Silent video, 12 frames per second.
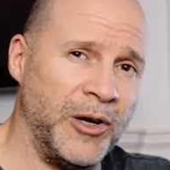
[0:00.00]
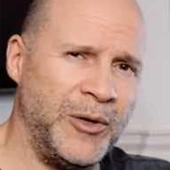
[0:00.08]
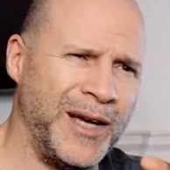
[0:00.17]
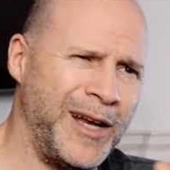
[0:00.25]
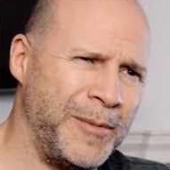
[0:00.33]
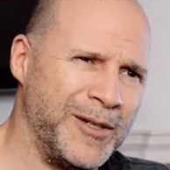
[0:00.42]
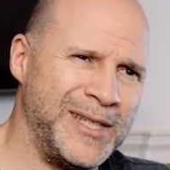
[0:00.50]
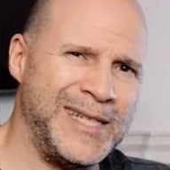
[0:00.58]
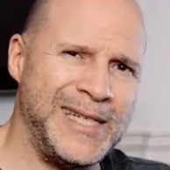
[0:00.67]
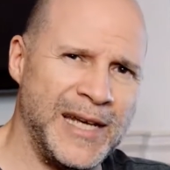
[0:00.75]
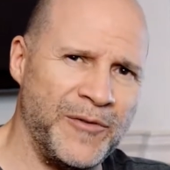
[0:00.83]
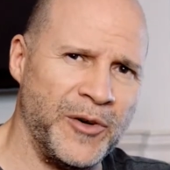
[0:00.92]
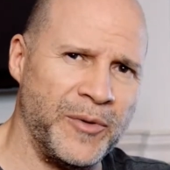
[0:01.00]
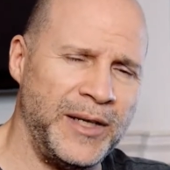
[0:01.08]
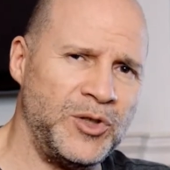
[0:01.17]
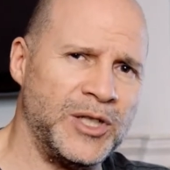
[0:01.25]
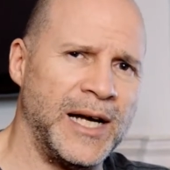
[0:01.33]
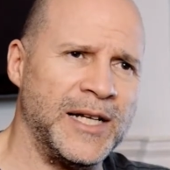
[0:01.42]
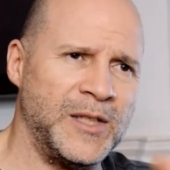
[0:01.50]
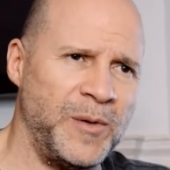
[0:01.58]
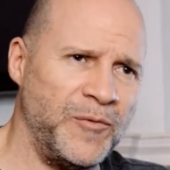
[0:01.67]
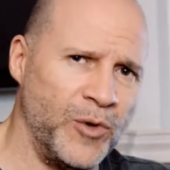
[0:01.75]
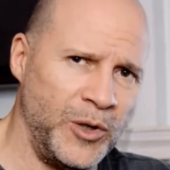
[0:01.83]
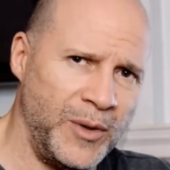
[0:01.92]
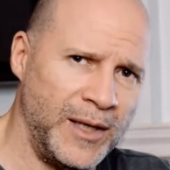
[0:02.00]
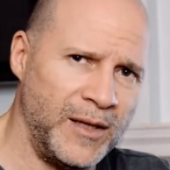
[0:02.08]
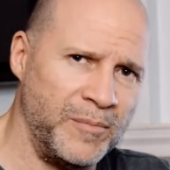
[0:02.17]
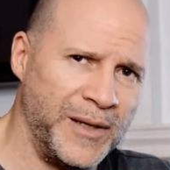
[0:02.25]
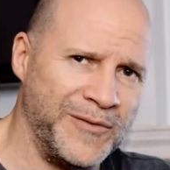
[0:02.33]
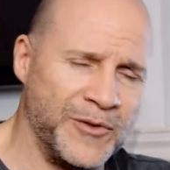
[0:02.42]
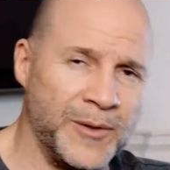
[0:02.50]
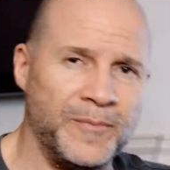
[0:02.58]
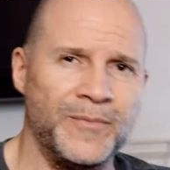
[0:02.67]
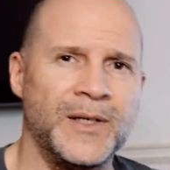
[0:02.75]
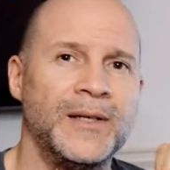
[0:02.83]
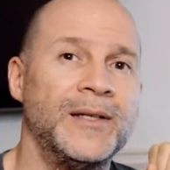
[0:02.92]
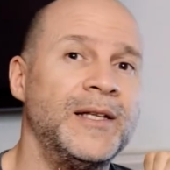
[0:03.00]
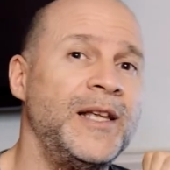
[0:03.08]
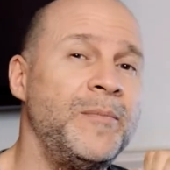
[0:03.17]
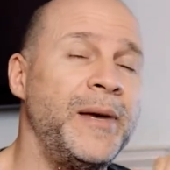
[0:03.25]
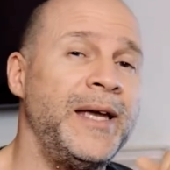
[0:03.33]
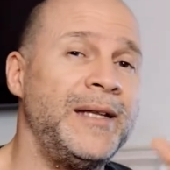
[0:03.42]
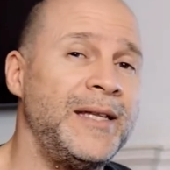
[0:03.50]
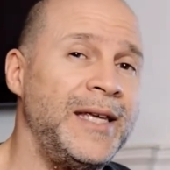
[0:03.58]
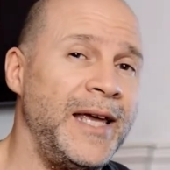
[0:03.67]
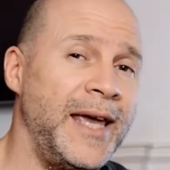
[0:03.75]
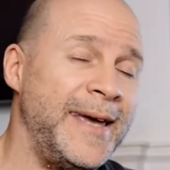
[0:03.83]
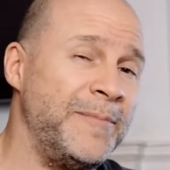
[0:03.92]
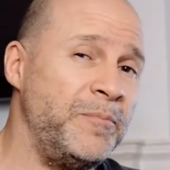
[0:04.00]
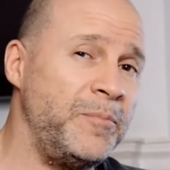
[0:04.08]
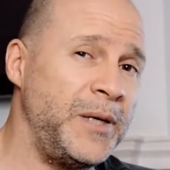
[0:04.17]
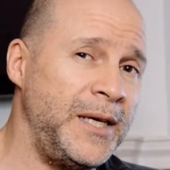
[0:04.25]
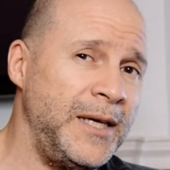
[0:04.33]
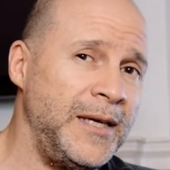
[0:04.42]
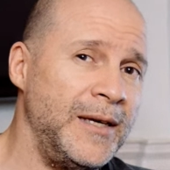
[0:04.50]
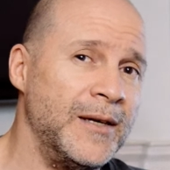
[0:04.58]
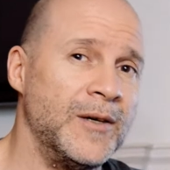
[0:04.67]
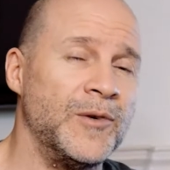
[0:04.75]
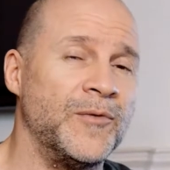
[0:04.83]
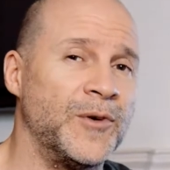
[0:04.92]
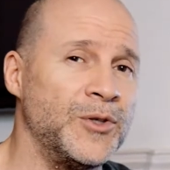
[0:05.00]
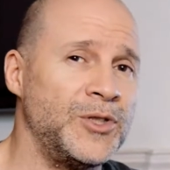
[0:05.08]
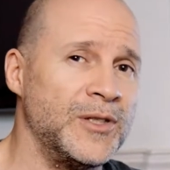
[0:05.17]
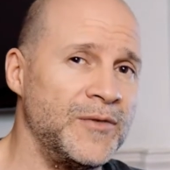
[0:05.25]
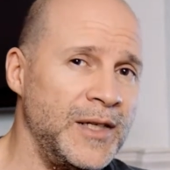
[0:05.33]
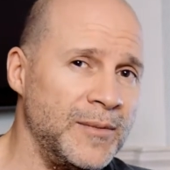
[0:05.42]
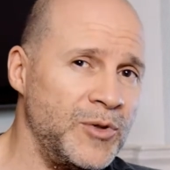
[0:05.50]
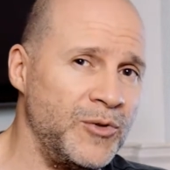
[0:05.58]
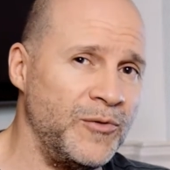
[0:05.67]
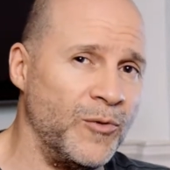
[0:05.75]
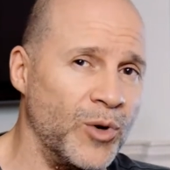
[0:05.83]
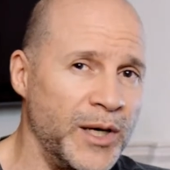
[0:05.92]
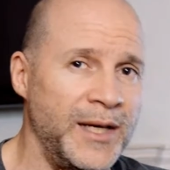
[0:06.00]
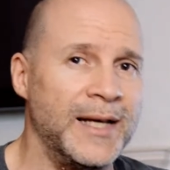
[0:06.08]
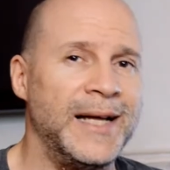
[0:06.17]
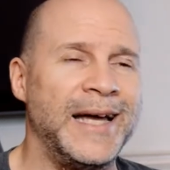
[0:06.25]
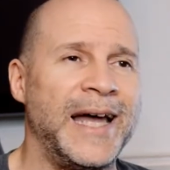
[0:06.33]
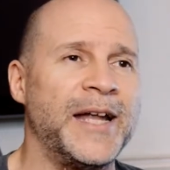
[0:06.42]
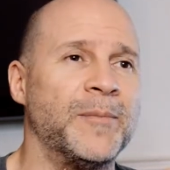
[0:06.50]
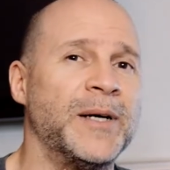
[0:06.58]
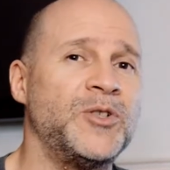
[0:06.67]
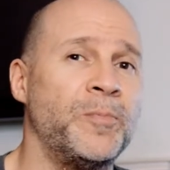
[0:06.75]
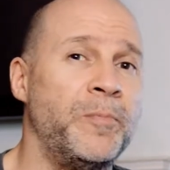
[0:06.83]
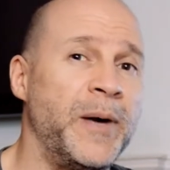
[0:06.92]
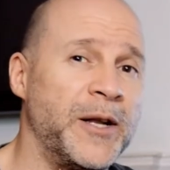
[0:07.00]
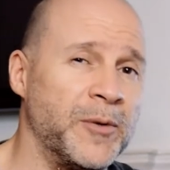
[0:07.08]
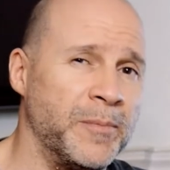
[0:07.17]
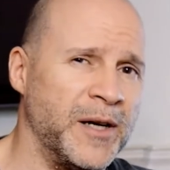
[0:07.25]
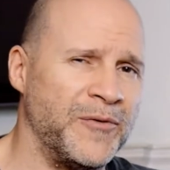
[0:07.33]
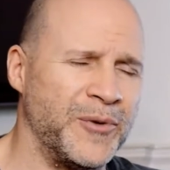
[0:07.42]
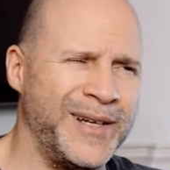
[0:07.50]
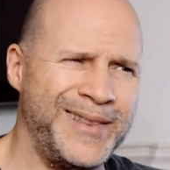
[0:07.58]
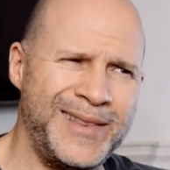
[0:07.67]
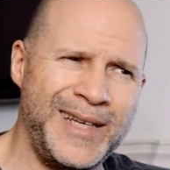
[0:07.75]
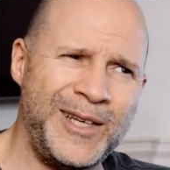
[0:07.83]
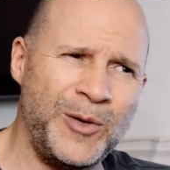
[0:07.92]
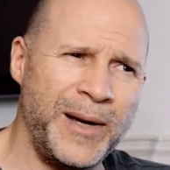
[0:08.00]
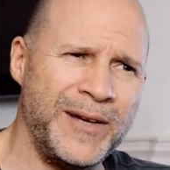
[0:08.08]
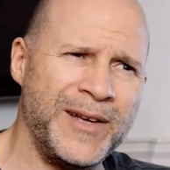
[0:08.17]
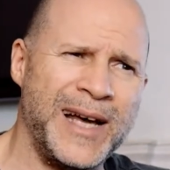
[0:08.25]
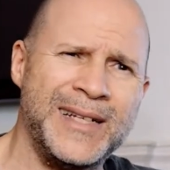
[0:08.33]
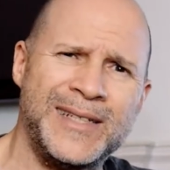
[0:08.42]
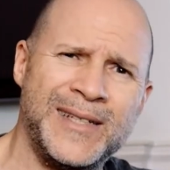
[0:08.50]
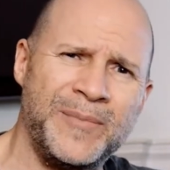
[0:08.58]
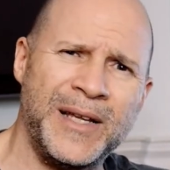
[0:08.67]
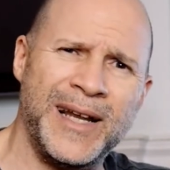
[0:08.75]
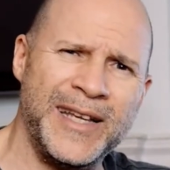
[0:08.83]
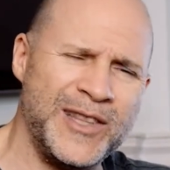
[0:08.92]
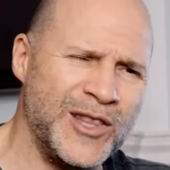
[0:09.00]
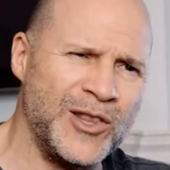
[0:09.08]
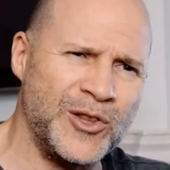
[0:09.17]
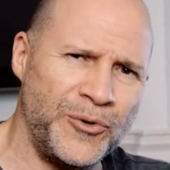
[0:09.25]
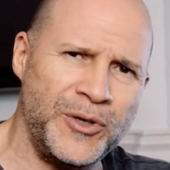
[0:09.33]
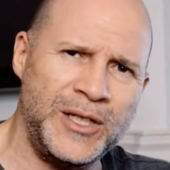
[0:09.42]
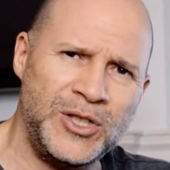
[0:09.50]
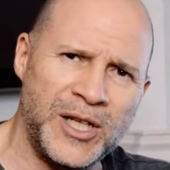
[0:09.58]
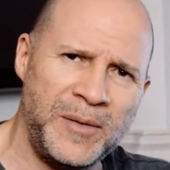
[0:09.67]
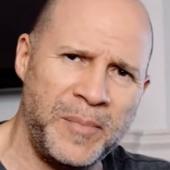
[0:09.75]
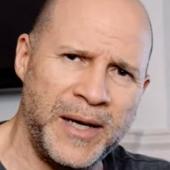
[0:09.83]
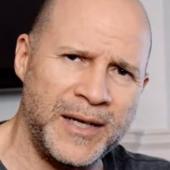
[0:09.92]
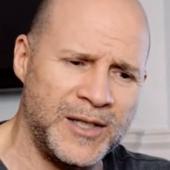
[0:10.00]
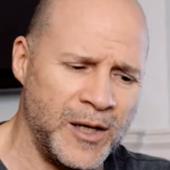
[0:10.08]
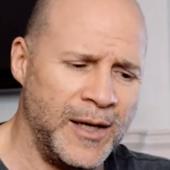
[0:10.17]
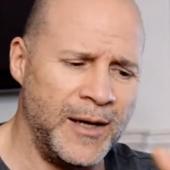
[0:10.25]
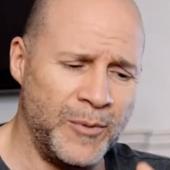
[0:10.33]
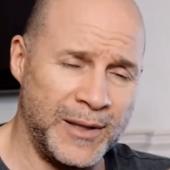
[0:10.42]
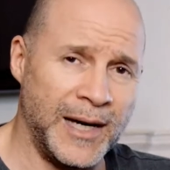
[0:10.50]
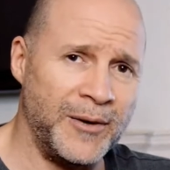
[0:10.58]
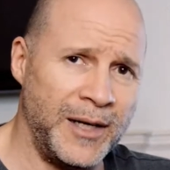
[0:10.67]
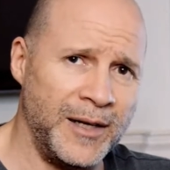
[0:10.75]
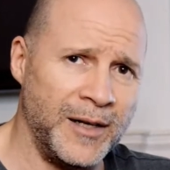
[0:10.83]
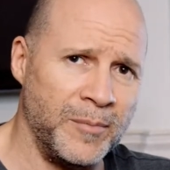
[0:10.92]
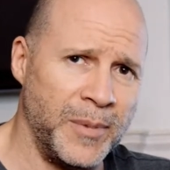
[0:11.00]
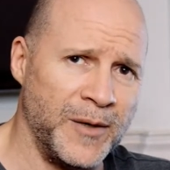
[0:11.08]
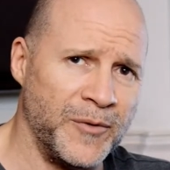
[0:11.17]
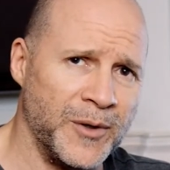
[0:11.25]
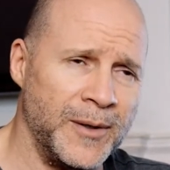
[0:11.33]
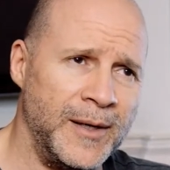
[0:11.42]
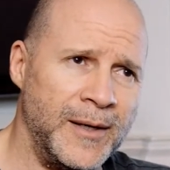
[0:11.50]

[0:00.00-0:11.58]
You got about 7 or 8 shots before you hit the buffer. Then they made the MP version of the M240, had a much better buffer. I think you might have gotten something like 30 JPEGs without hitting the buffer.